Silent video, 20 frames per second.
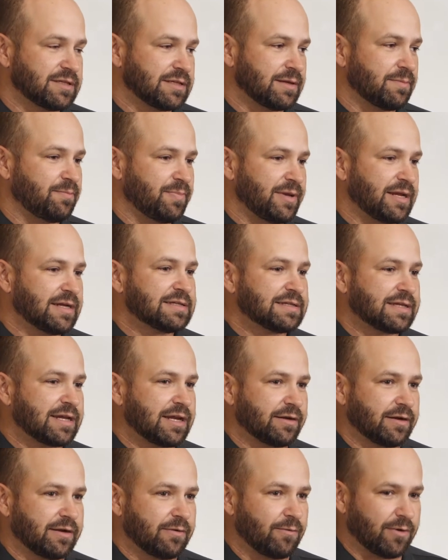is a big,
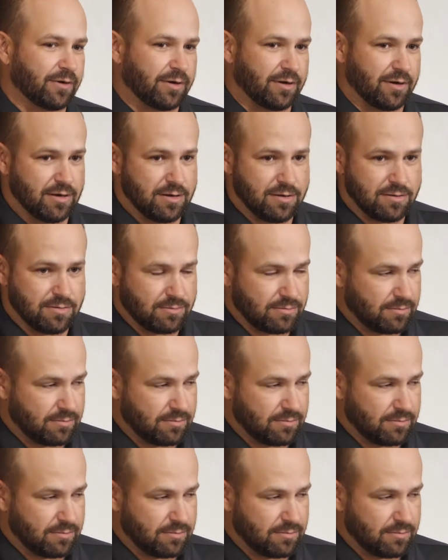scary word.